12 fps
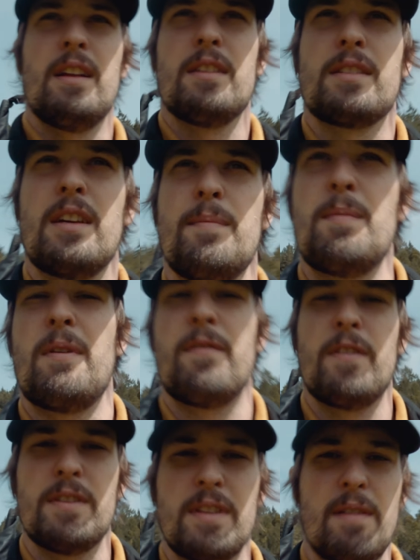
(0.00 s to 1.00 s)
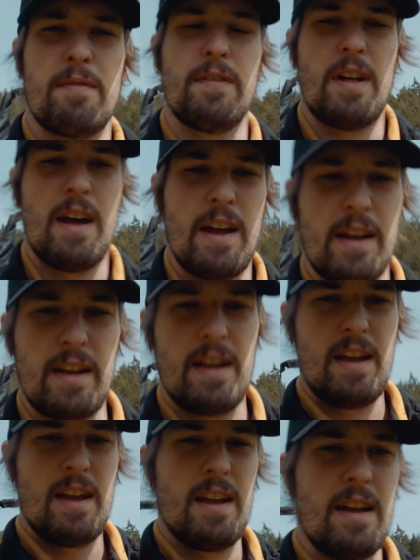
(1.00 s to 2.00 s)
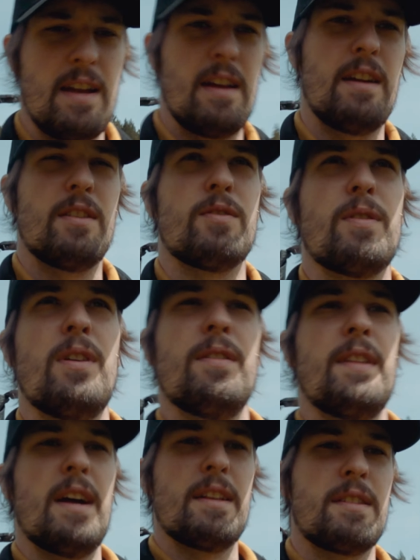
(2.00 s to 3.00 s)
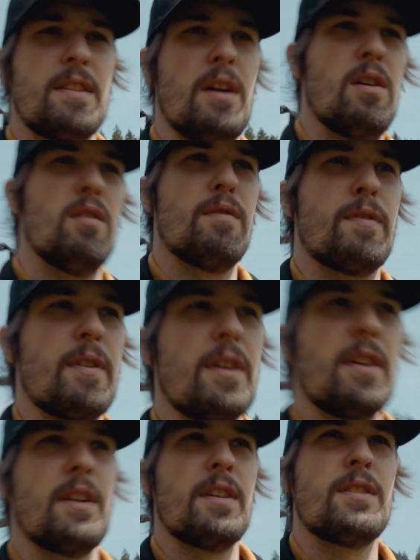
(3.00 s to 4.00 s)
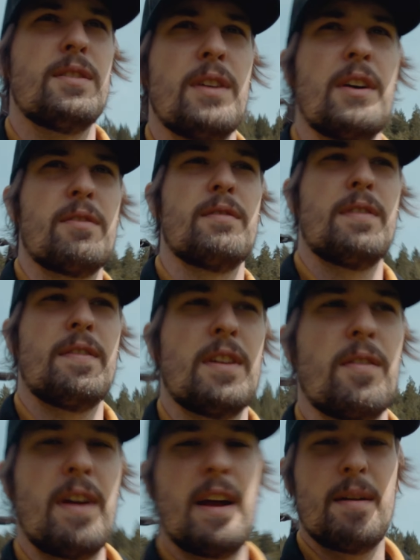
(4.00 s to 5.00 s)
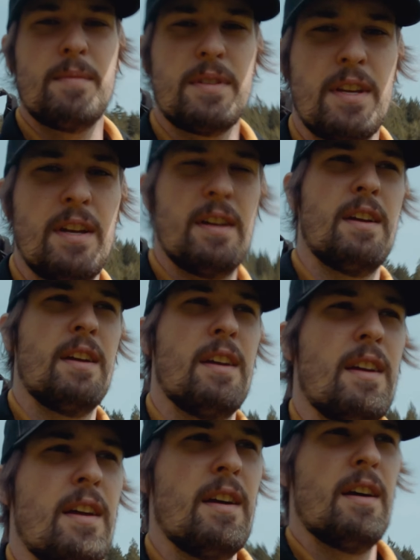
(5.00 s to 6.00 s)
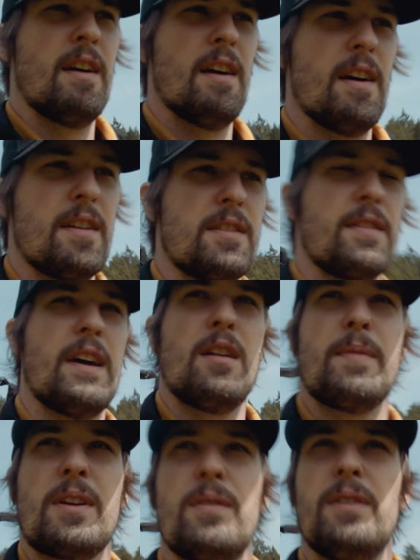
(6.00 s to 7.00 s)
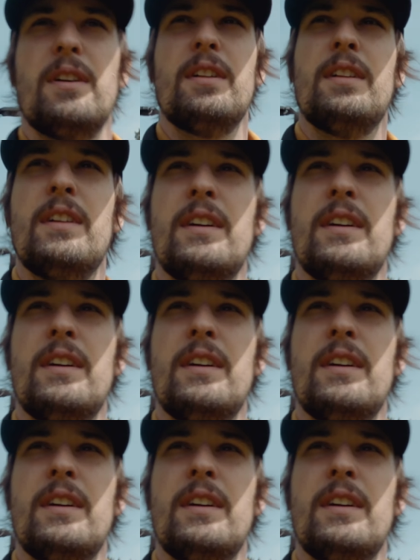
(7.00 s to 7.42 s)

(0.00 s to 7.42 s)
It's going to be my first time flying a drone that's over 250 grams, so that'll be cool.